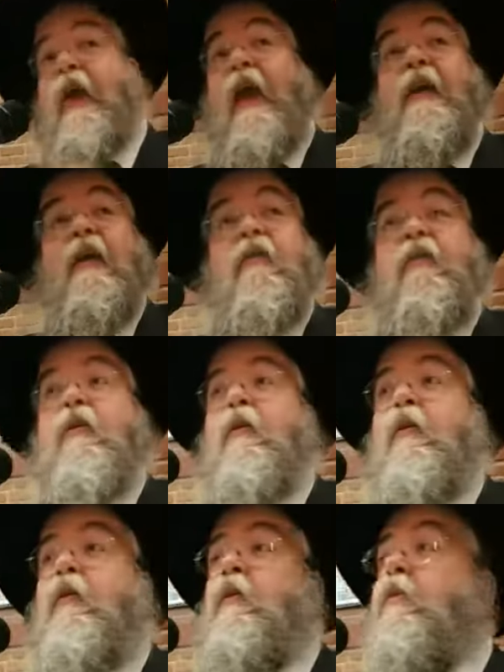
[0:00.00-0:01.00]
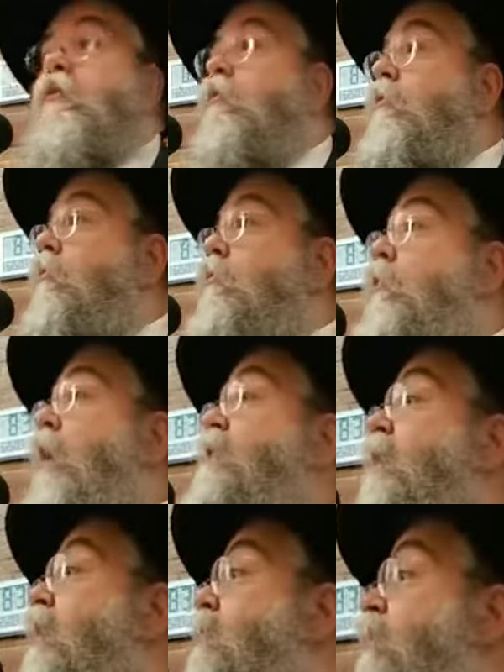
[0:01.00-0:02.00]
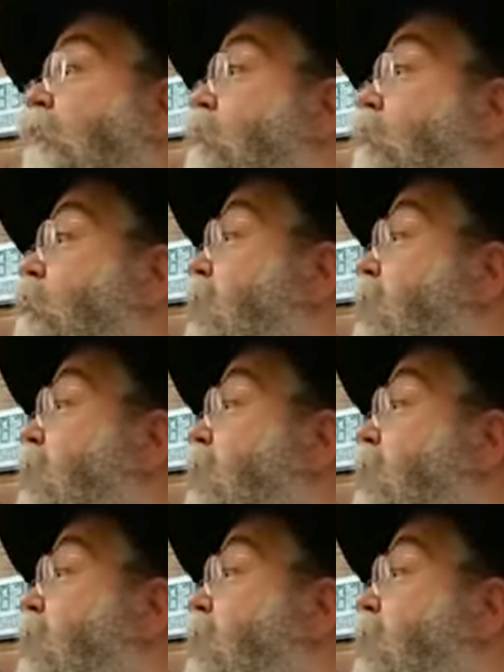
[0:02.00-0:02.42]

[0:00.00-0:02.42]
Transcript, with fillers: the mid 80s. Why test?